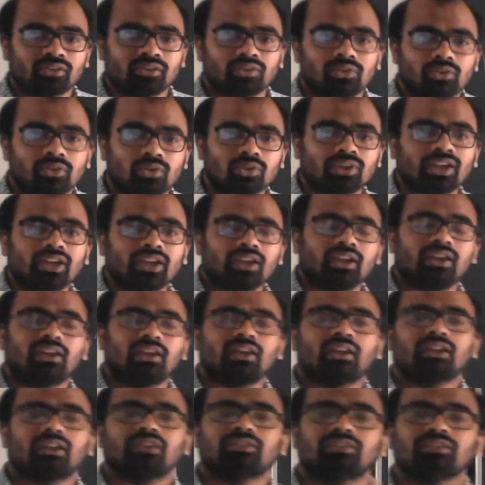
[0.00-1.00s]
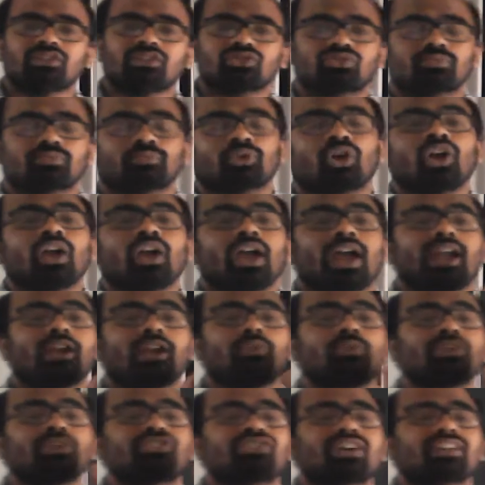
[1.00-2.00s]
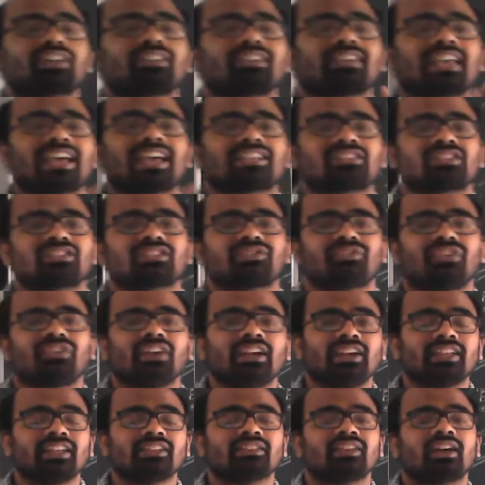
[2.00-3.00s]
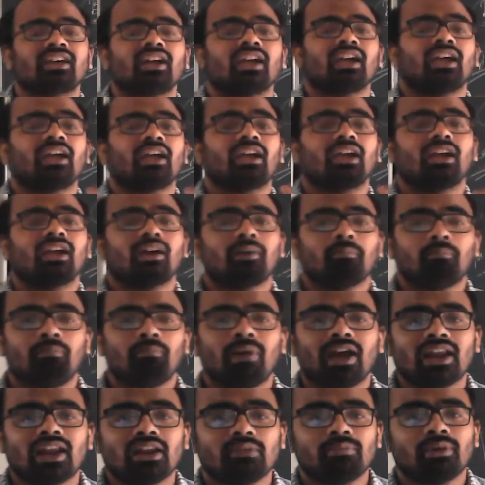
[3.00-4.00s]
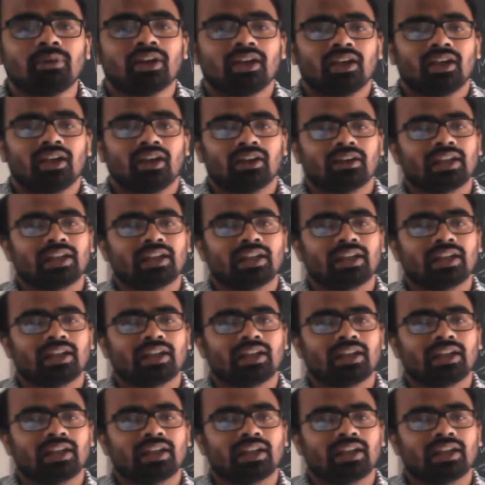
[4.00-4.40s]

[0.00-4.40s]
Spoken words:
Okay, they should. And which are the gases filled in the bulb?